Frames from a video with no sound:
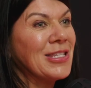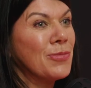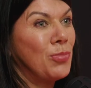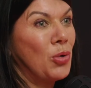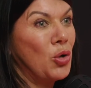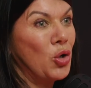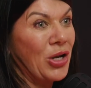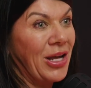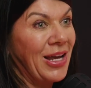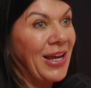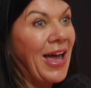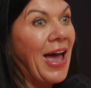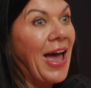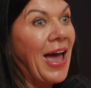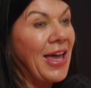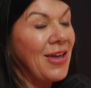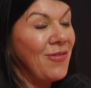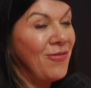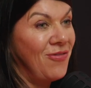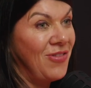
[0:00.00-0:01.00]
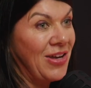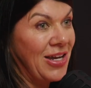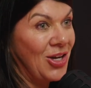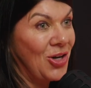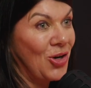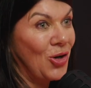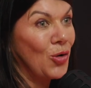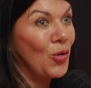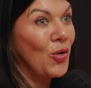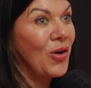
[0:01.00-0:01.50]
putting a
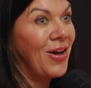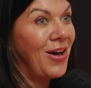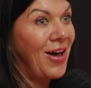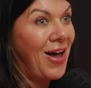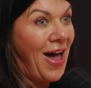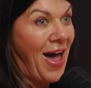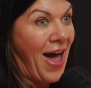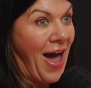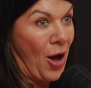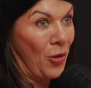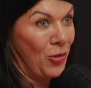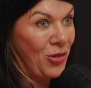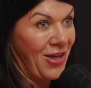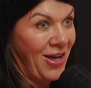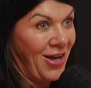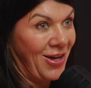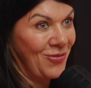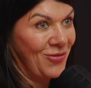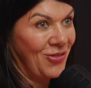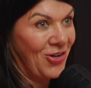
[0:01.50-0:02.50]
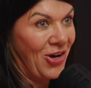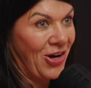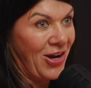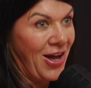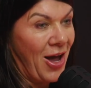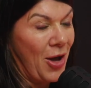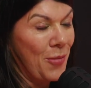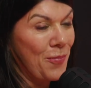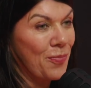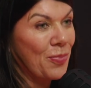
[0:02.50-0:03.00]
video out there,
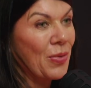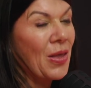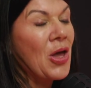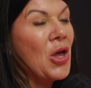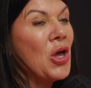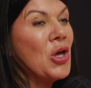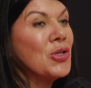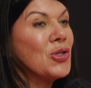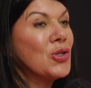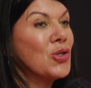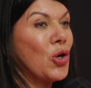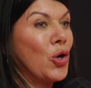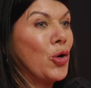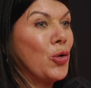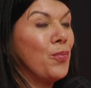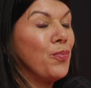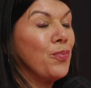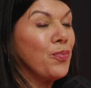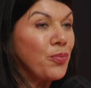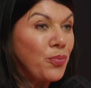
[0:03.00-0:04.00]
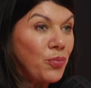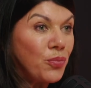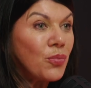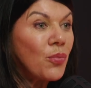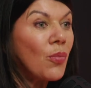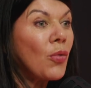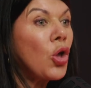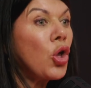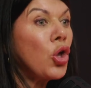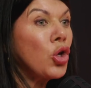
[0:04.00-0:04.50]
okay? So
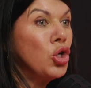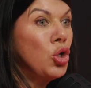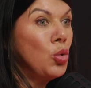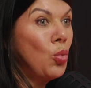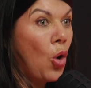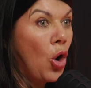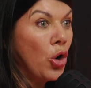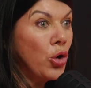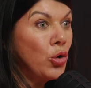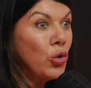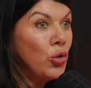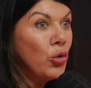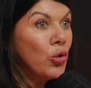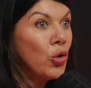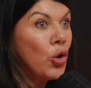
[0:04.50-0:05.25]
you want to